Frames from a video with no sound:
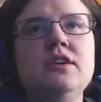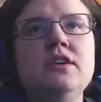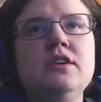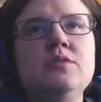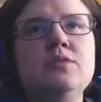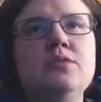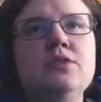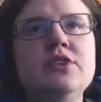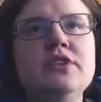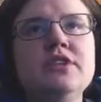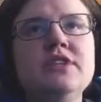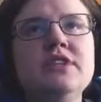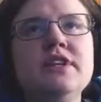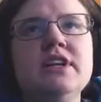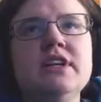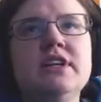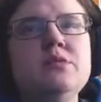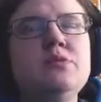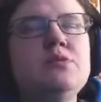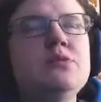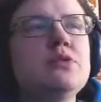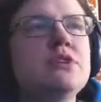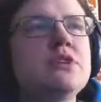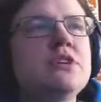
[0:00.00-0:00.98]
what a
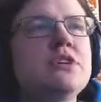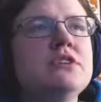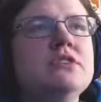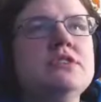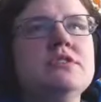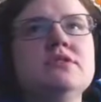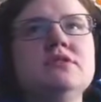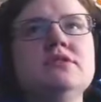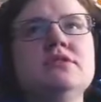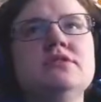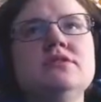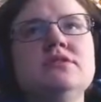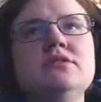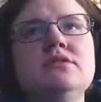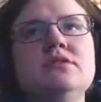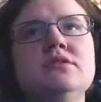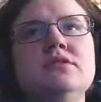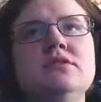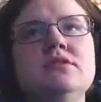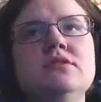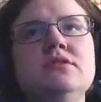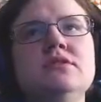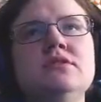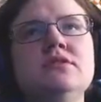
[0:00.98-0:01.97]
teleport
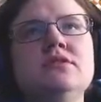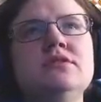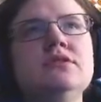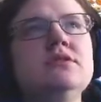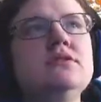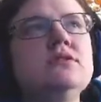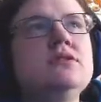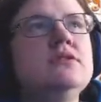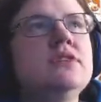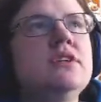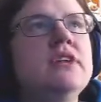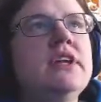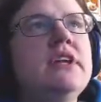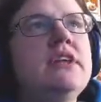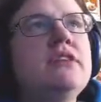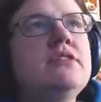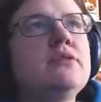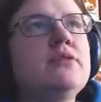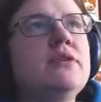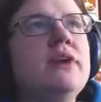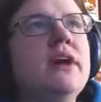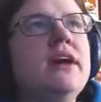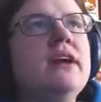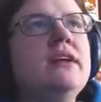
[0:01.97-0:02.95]
an
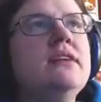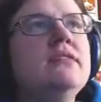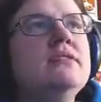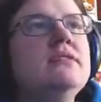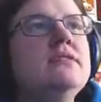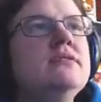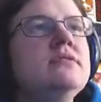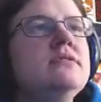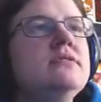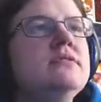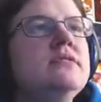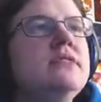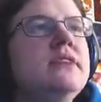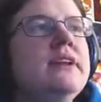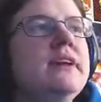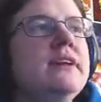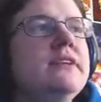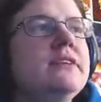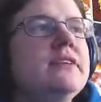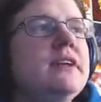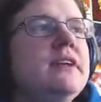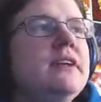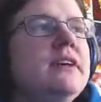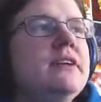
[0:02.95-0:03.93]
aetheryte
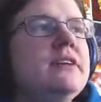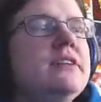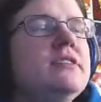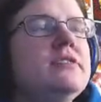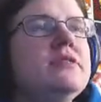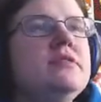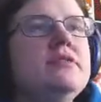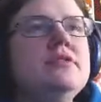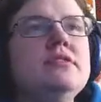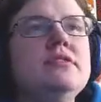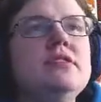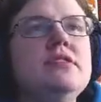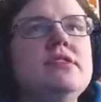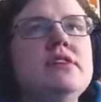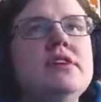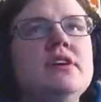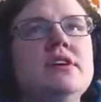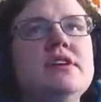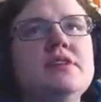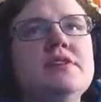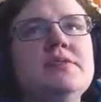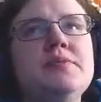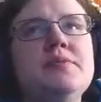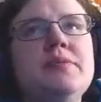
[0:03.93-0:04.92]
down there.
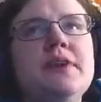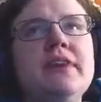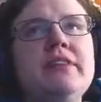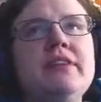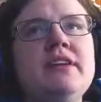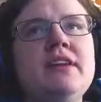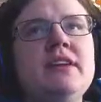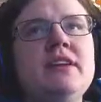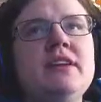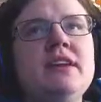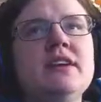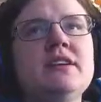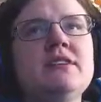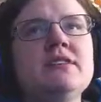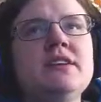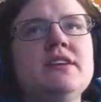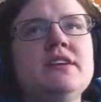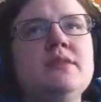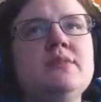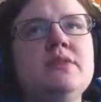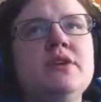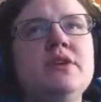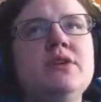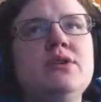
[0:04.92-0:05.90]
Um, I think next
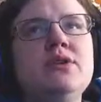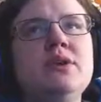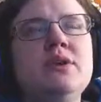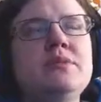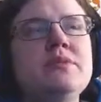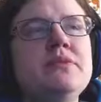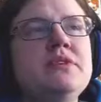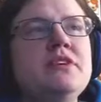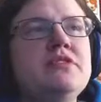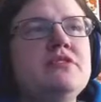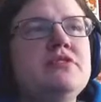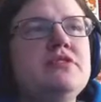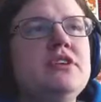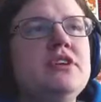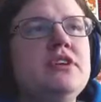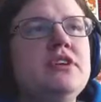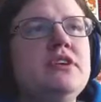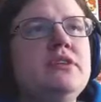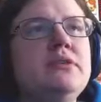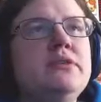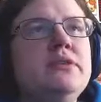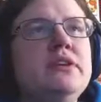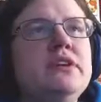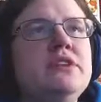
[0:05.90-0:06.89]
time though, I'm definitely
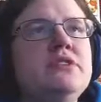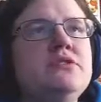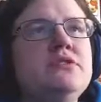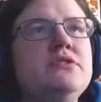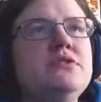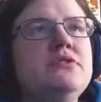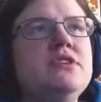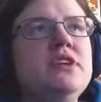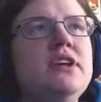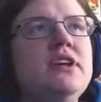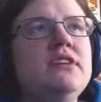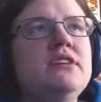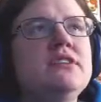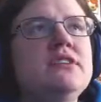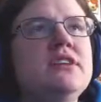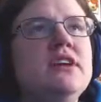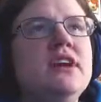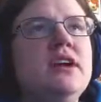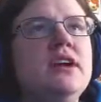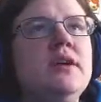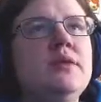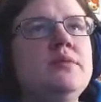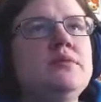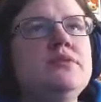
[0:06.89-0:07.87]
going to take the
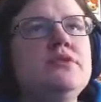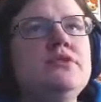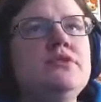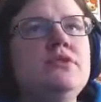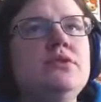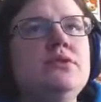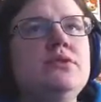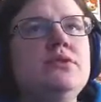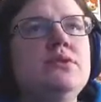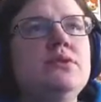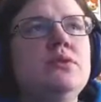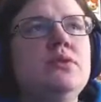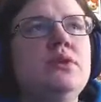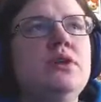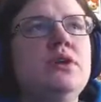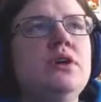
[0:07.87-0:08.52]
time to,